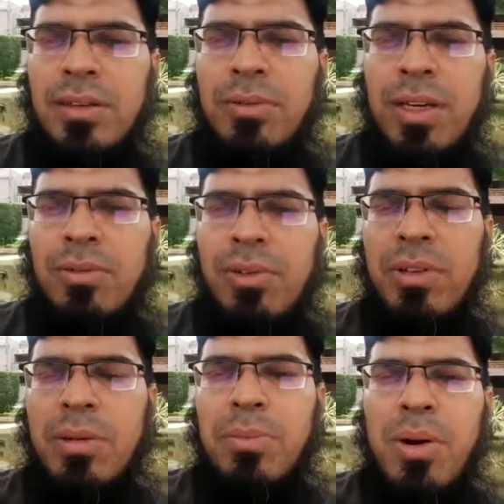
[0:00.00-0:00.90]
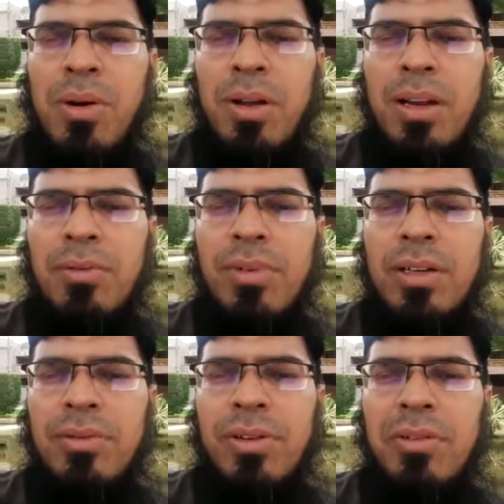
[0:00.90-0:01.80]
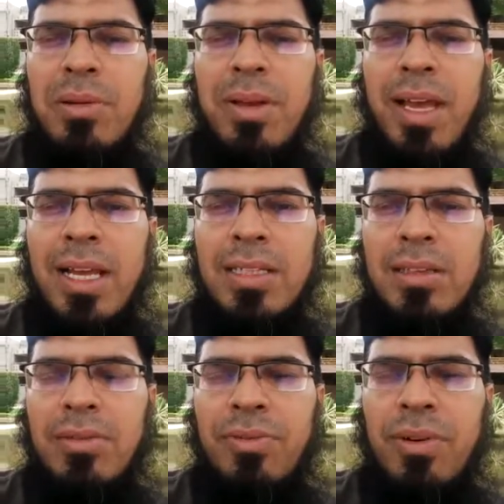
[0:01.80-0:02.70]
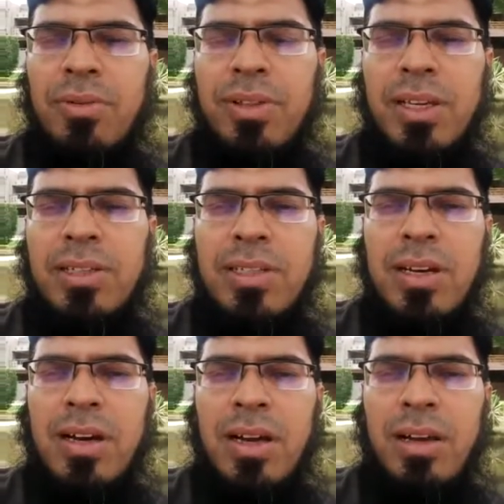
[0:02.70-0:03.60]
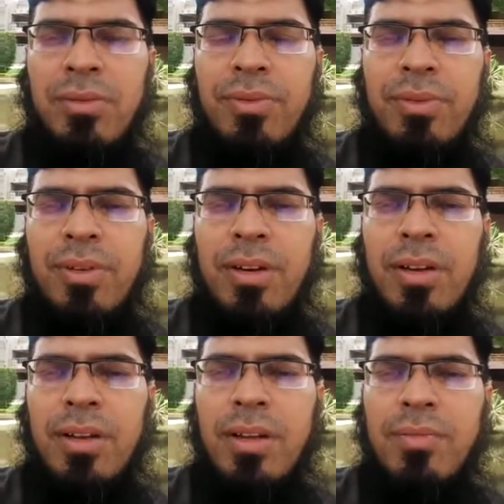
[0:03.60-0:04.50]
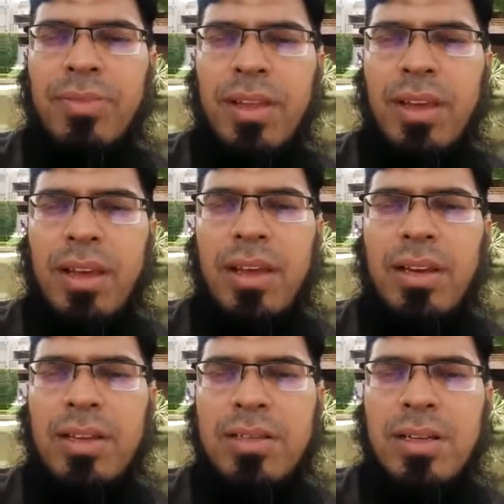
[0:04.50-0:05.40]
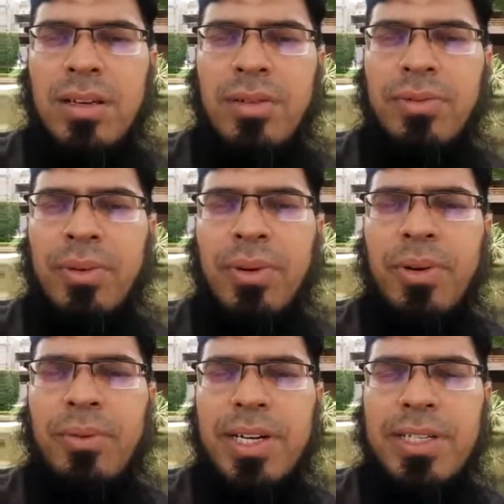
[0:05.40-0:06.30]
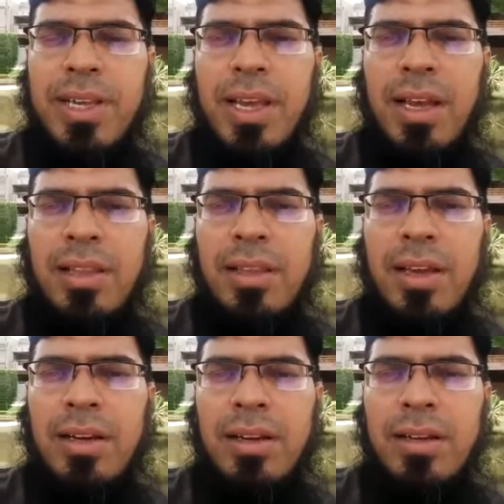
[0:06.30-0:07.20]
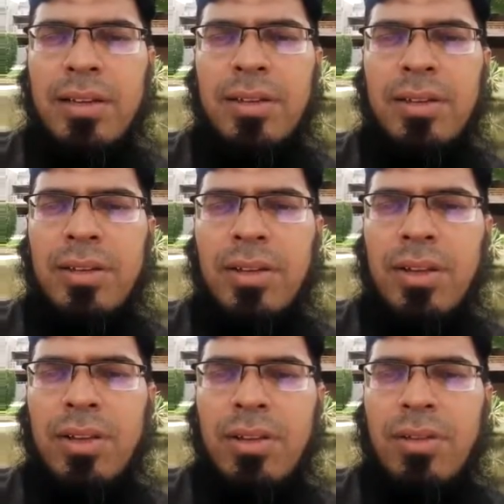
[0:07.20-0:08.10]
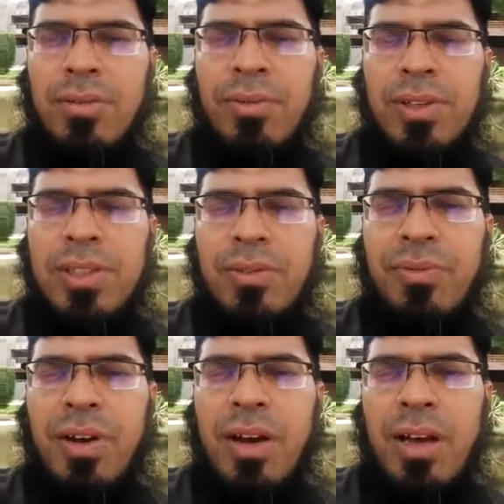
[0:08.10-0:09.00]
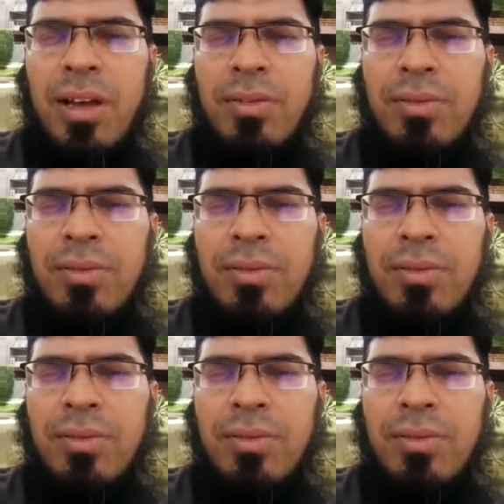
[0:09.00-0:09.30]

Wonderful with the ball and wonderful with the bat. 4 for 39 in his 4 overs, and then 45